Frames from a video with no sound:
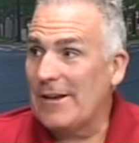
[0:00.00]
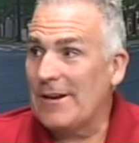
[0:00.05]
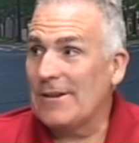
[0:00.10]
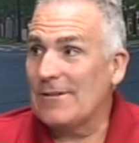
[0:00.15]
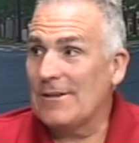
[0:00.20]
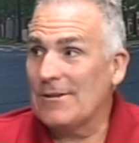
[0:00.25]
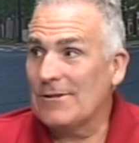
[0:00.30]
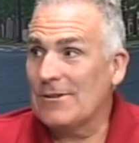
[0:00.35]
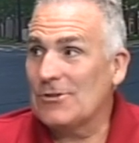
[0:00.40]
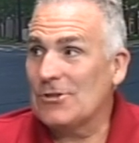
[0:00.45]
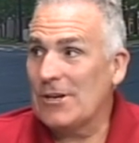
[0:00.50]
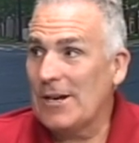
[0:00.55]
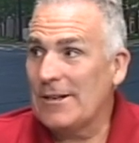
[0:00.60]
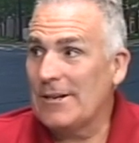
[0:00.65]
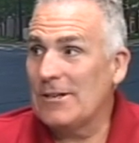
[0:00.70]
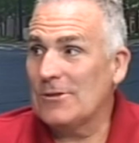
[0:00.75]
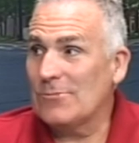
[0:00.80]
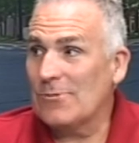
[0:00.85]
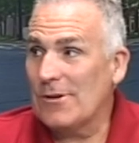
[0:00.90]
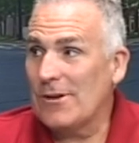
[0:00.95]
I think the
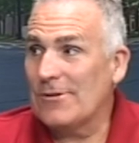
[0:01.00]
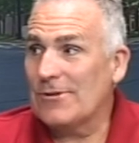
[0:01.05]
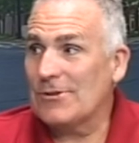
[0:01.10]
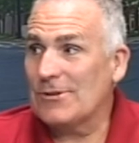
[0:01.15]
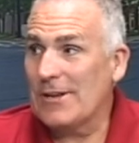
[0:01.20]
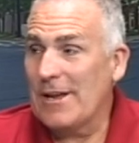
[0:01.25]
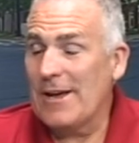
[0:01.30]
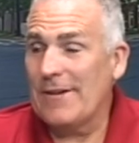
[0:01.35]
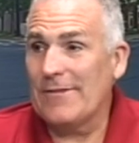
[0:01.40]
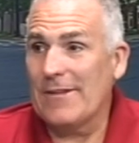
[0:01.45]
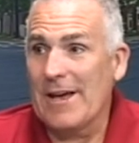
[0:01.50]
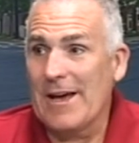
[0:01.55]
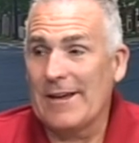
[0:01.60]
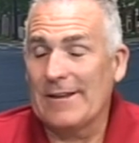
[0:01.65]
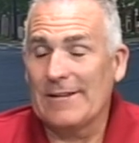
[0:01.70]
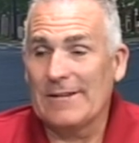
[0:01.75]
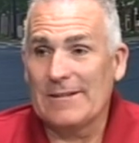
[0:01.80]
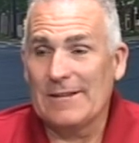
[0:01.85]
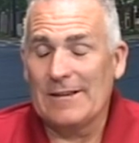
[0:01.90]
Chinese would understand that.